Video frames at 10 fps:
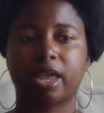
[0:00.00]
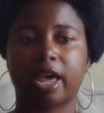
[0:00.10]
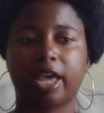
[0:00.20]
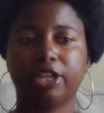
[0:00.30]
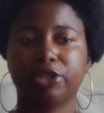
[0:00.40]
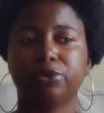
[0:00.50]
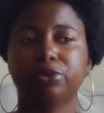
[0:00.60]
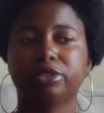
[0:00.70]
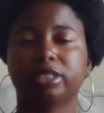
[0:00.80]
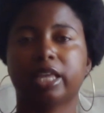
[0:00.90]
I
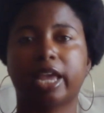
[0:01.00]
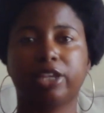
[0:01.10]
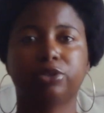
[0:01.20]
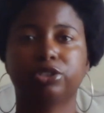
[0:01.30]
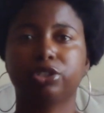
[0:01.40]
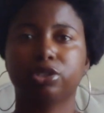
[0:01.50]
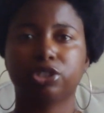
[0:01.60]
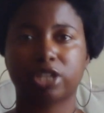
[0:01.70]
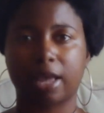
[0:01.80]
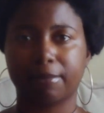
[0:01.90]
used to
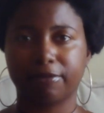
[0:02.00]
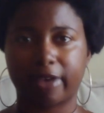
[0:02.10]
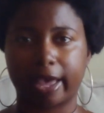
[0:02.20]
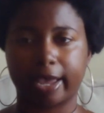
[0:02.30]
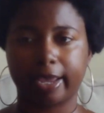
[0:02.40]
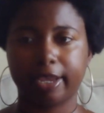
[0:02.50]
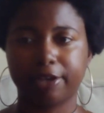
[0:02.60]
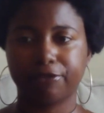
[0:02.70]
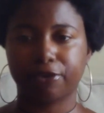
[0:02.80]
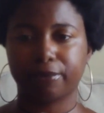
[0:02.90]
use Shopify
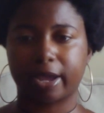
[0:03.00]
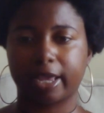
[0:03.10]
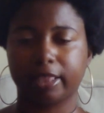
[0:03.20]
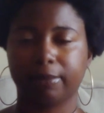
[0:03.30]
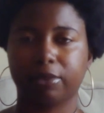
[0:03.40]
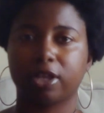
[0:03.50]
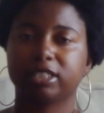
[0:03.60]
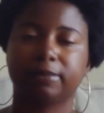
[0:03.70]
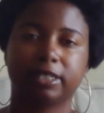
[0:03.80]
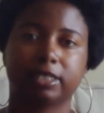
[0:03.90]
for my lip
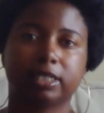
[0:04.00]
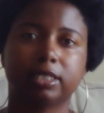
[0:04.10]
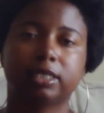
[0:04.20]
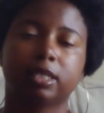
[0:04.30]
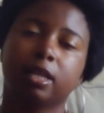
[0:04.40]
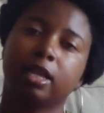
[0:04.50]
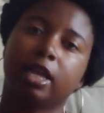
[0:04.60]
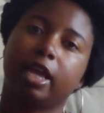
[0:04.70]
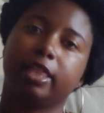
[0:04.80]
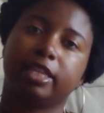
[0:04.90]
gloss business,
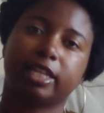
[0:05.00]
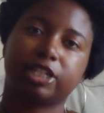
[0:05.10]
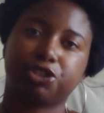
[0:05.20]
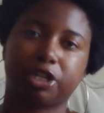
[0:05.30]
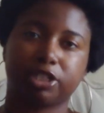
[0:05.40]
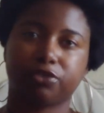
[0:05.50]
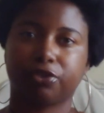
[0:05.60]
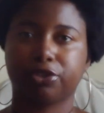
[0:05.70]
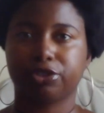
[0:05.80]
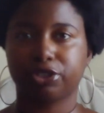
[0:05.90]
and then I
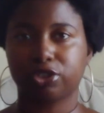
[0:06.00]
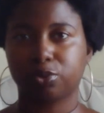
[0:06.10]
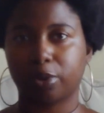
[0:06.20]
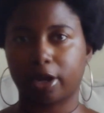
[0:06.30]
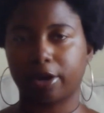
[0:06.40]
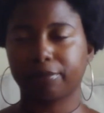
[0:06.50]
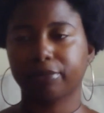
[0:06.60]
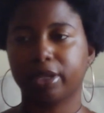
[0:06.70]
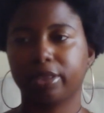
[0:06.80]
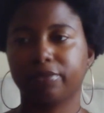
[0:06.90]
transferred to Square.
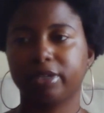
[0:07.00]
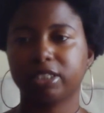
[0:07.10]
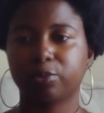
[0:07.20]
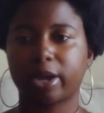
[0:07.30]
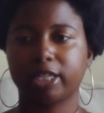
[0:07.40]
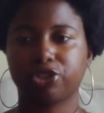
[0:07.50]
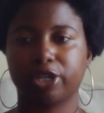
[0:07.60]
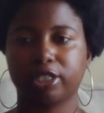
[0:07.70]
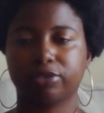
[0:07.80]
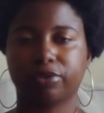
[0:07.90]
And the reason why I
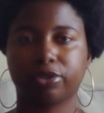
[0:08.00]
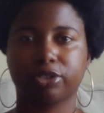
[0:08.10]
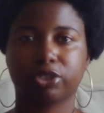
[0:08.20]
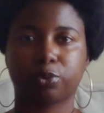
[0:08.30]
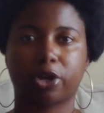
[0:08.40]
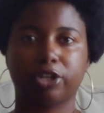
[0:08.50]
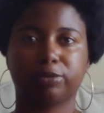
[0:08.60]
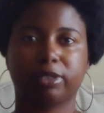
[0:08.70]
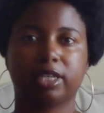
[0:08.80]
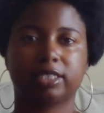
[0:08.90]
transferred to Square is
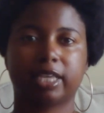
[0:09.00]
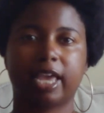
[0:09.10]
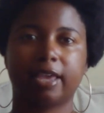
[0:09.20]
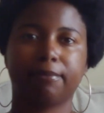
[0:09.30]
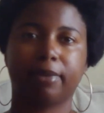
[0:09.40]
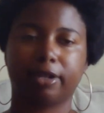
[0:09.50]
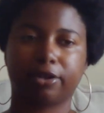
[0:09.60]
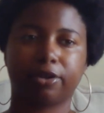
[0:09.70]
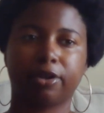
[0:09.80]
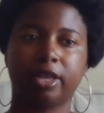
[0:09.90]
because it had
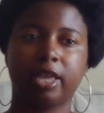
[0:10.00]
better